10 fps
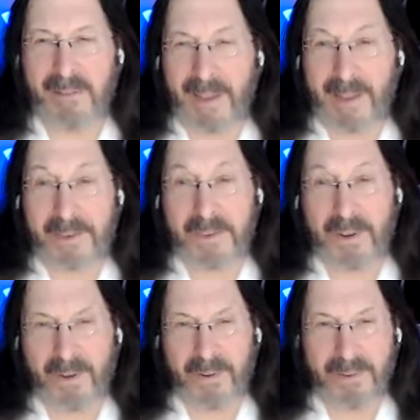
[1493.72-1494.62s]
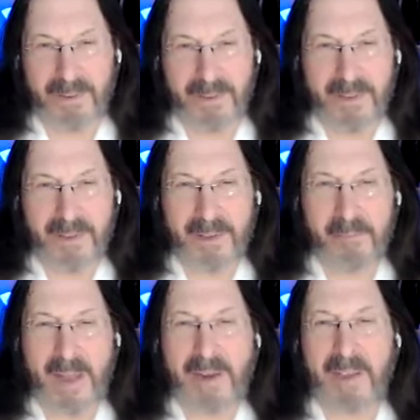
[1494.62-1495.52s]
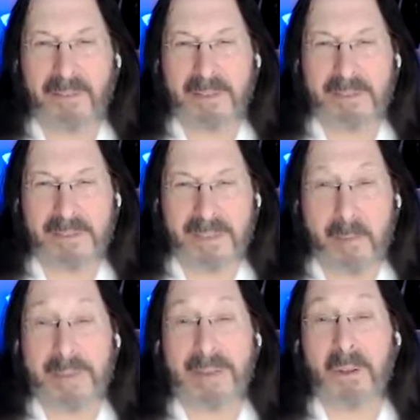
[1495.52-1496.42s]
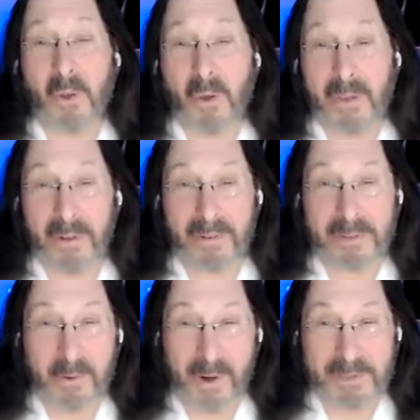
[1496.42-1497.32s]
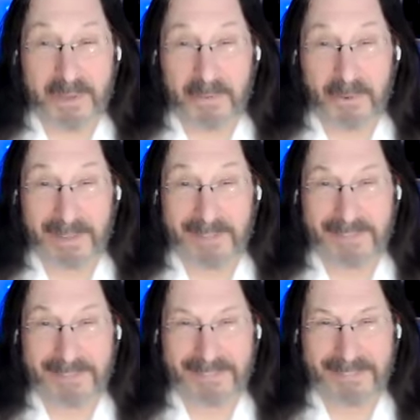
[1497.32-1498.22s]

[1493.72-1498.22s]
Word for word: as you know, many of us can be loyal to our suffering.